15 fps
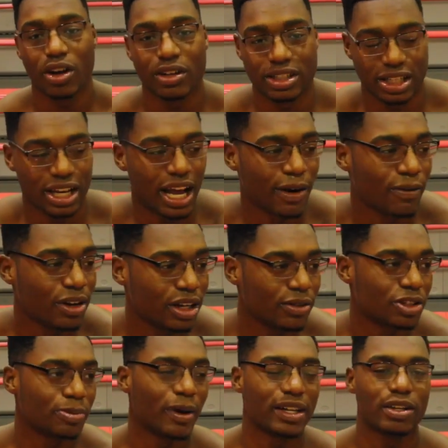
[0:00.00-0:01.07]
I really
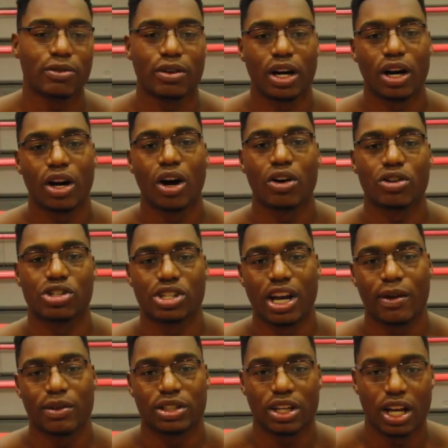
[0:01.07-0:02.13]
respected what Uncle
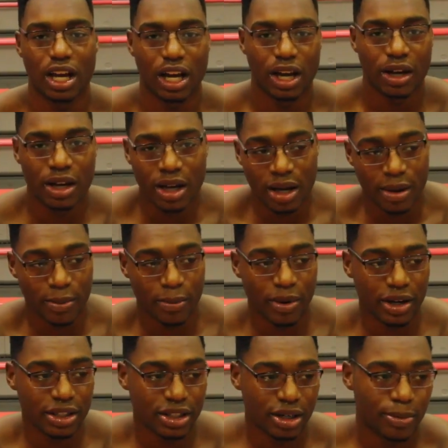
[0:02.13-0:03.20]
Sean was
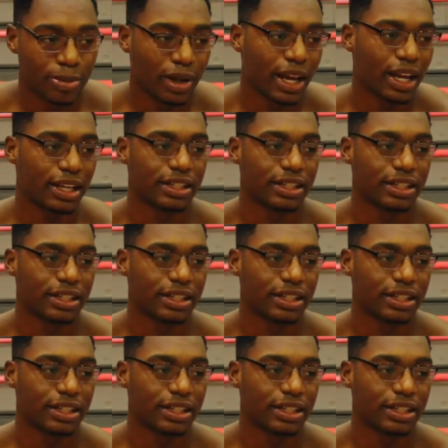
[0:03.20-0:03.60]
bringing to the plate.